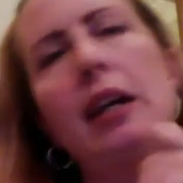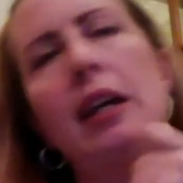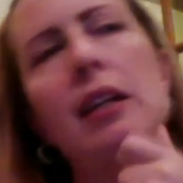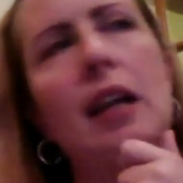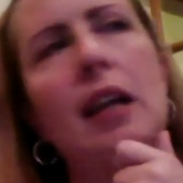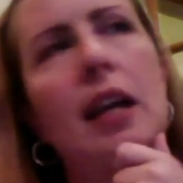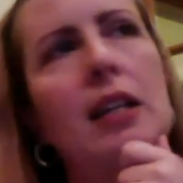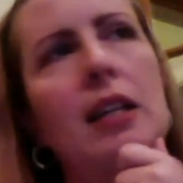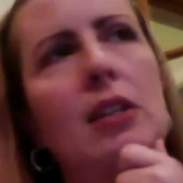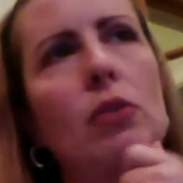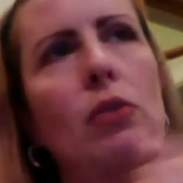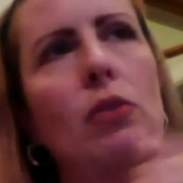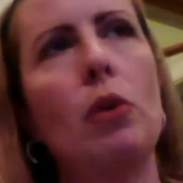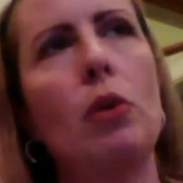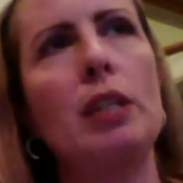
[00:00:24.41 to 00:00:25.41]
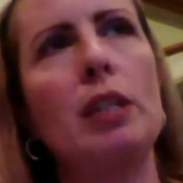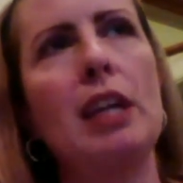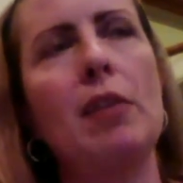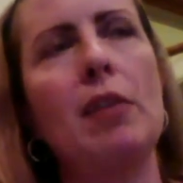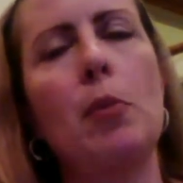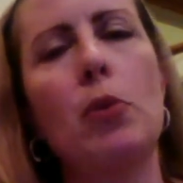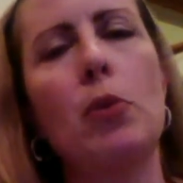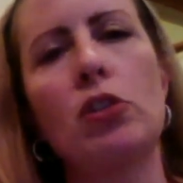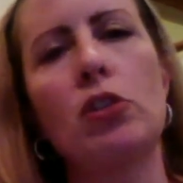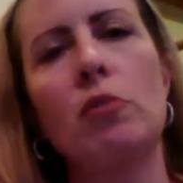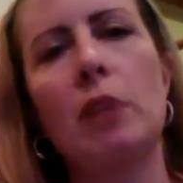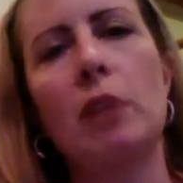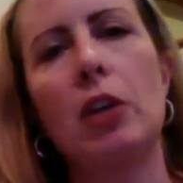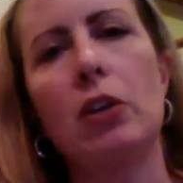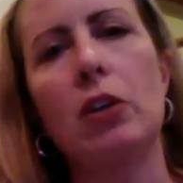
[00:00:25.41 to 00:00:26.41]
and and so always gave a portion of
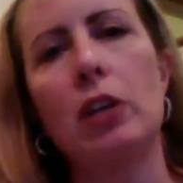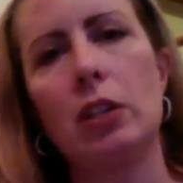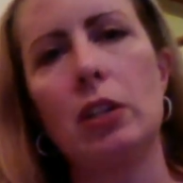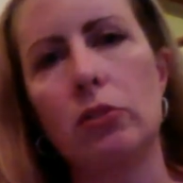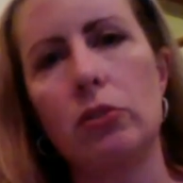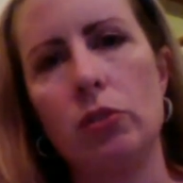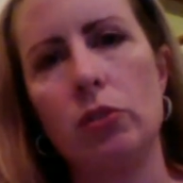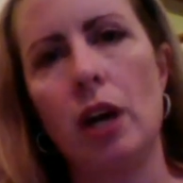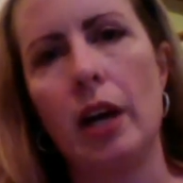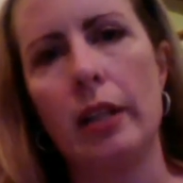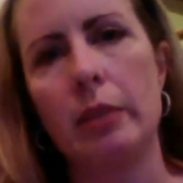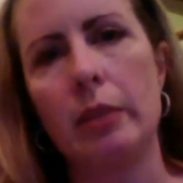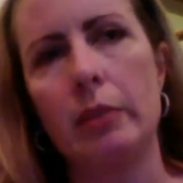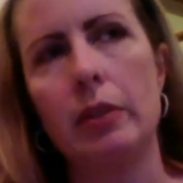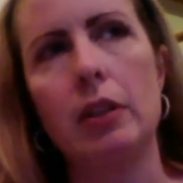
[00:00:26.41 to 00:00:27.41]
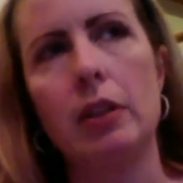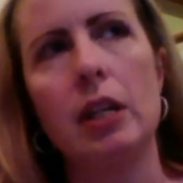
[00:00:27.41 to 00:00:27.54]
my earnings to the hospital.